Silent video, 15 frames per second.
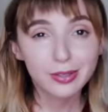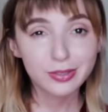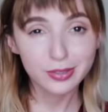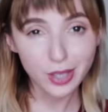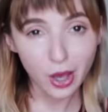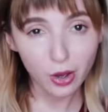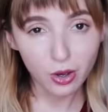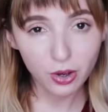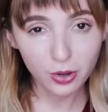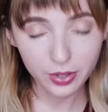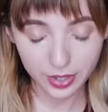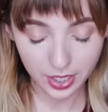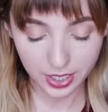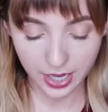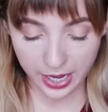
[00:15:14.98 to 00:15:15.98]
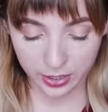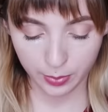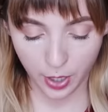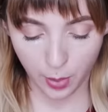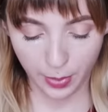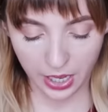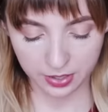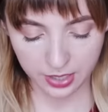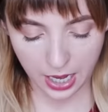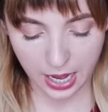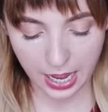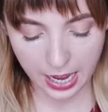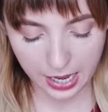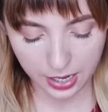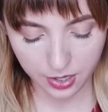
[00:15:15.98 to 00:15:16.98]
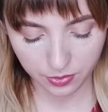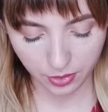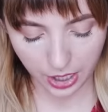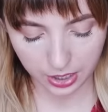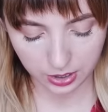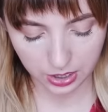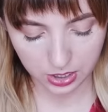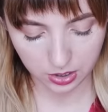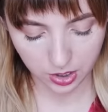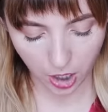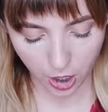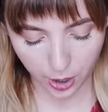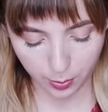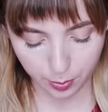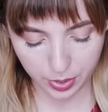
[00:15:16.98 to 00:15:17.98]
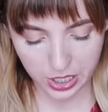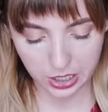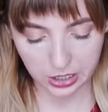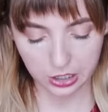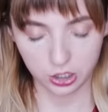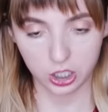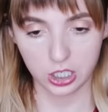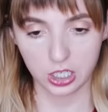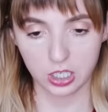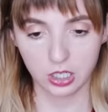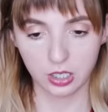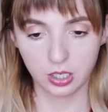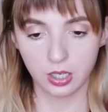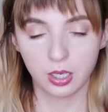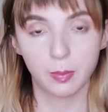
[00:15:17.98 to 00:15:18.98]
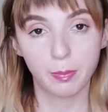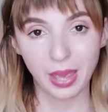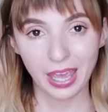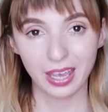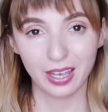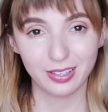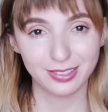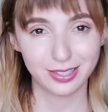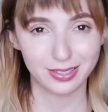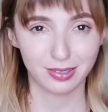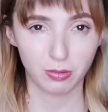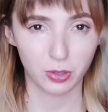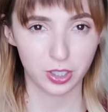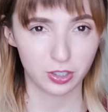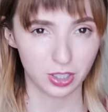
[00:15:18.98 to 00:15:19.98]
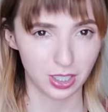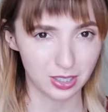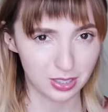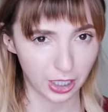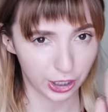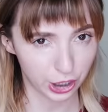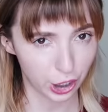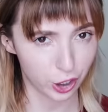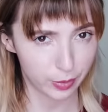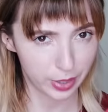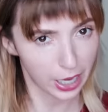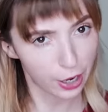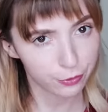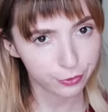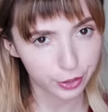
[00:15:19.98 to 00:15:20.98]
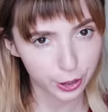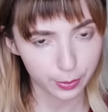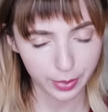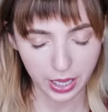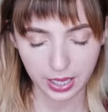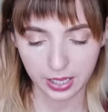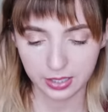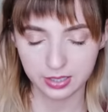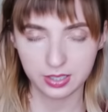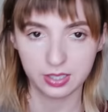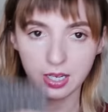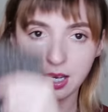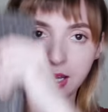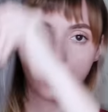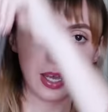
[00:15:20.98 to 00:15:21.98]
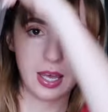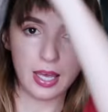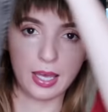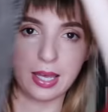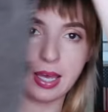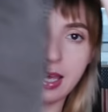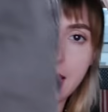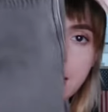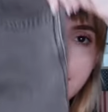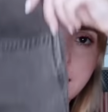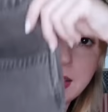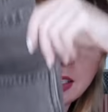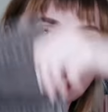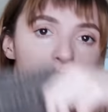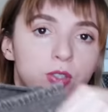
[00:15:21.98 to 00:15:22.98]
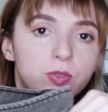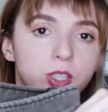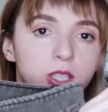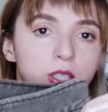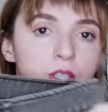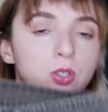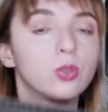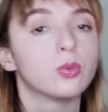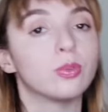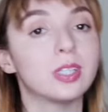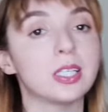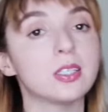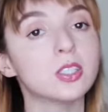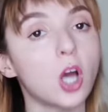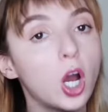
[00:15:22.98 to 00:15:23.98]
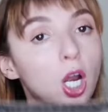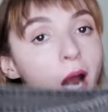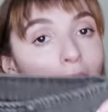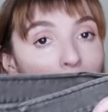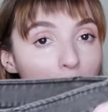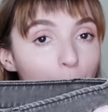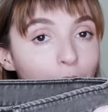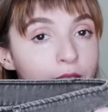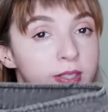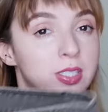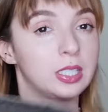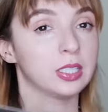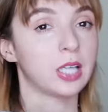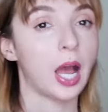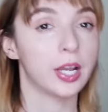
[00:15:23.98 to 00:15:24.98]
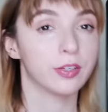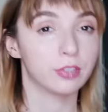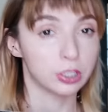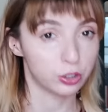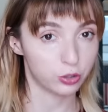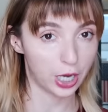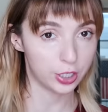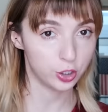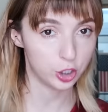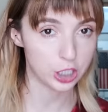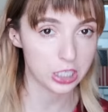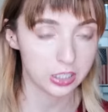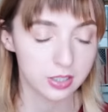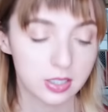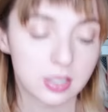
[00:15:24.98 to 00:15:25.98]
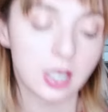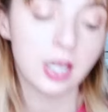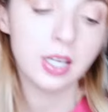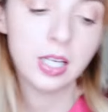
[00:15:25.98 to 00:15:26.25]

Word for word: So the next pair of pants I have, and these are BDG pants, which is like the Urban Outfitter pants. And these are really cute. These are high-waisted kind of distressed jeans.